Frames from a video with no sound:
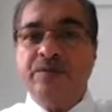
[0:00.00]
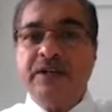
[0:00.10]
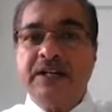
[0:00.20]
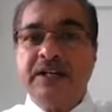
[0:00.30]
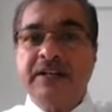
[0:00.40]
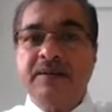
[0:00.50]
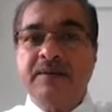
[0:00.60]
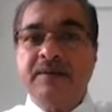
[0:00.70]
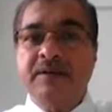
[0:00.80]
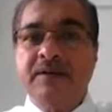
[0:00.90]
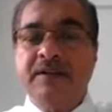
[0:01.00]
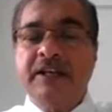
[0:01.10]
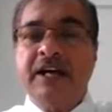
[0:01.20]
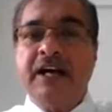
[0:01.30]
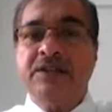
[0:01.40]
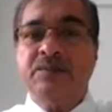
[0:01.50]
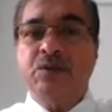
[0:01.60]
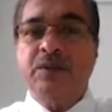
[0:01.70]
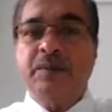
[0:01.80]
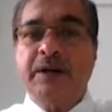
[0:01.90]
settling, they ask
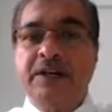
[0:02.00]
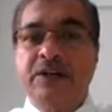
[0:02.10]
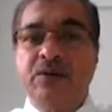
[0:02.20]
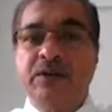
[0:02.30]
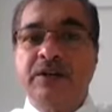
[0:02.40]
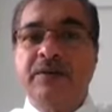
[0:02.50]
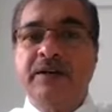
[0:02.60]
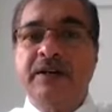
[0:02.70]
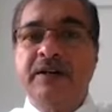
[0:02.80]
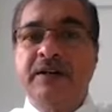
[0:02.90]
both the parties to give a